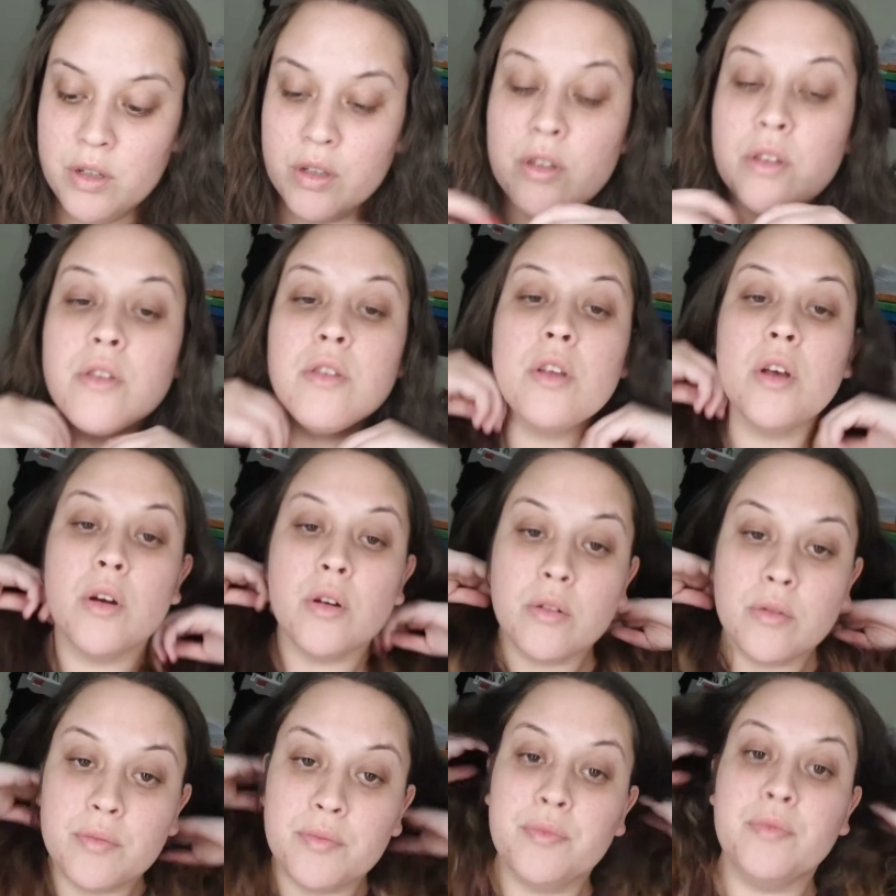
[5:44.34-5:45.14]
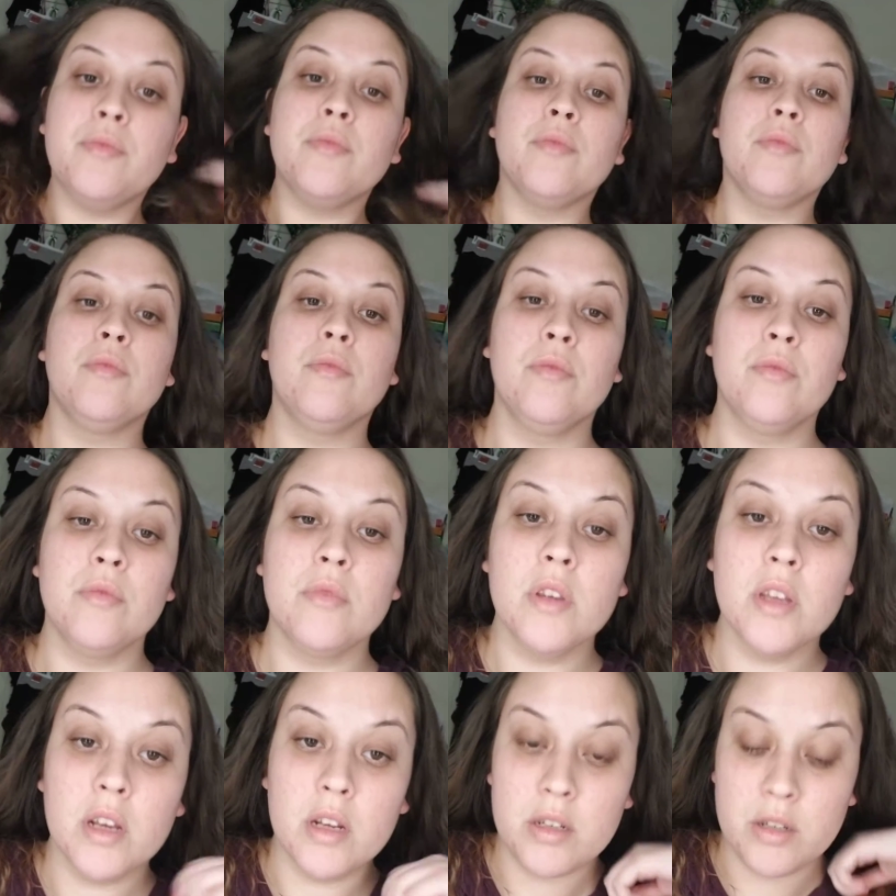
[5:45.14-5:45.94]
so
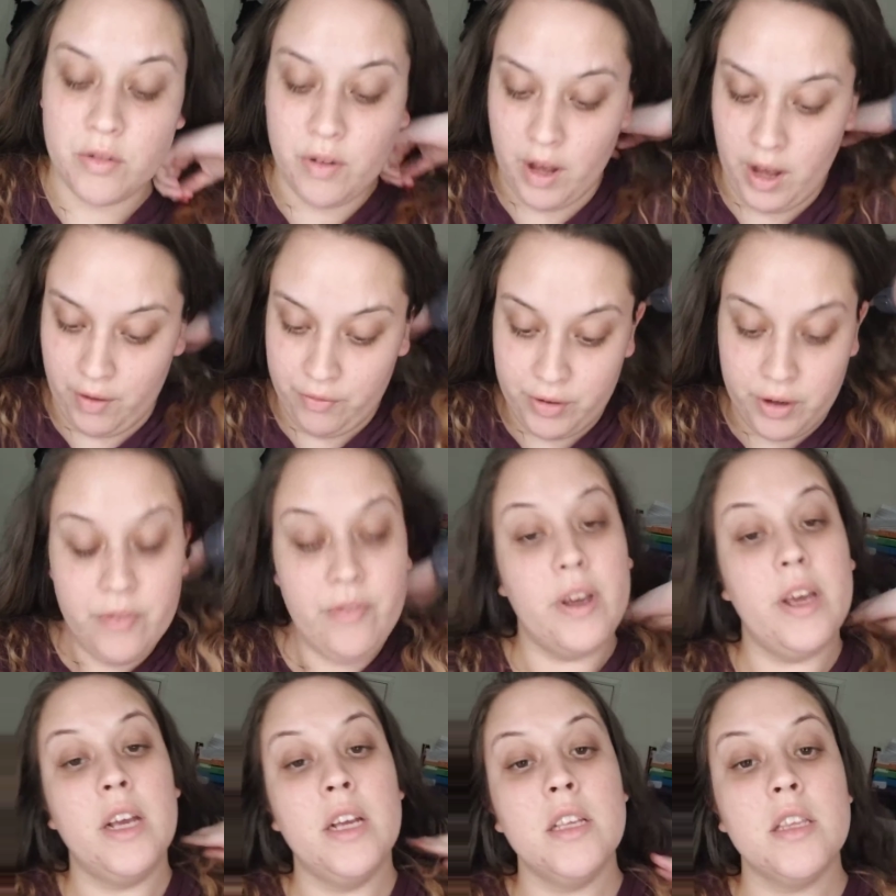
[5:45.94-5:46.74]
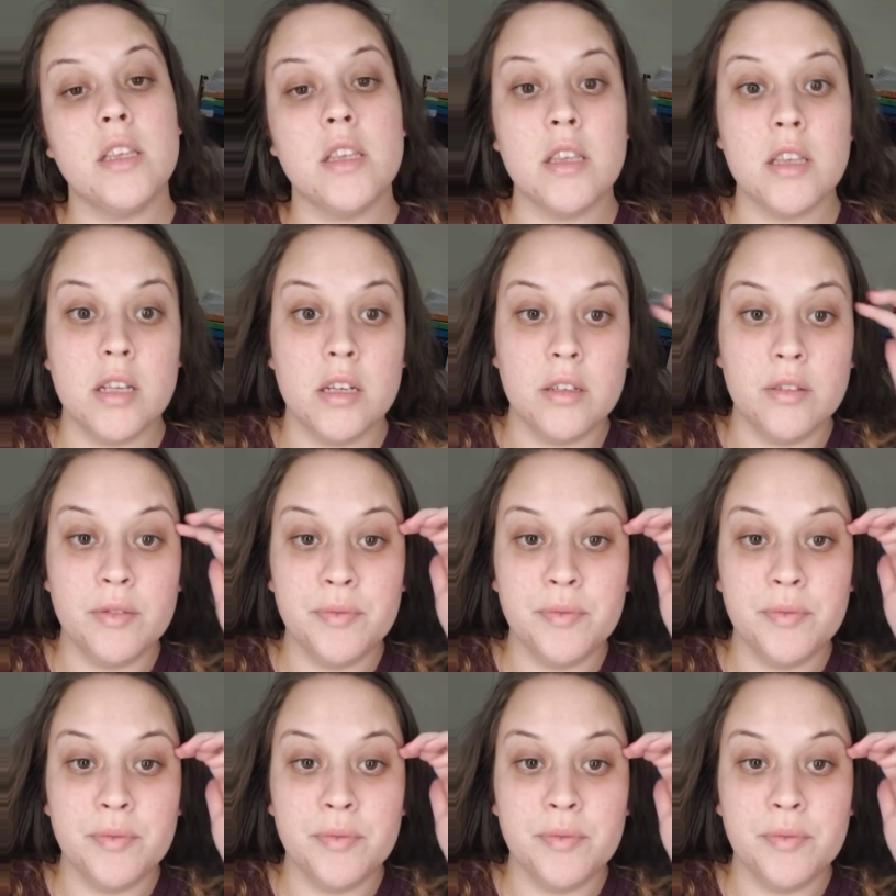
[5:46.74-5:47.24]
into half our face.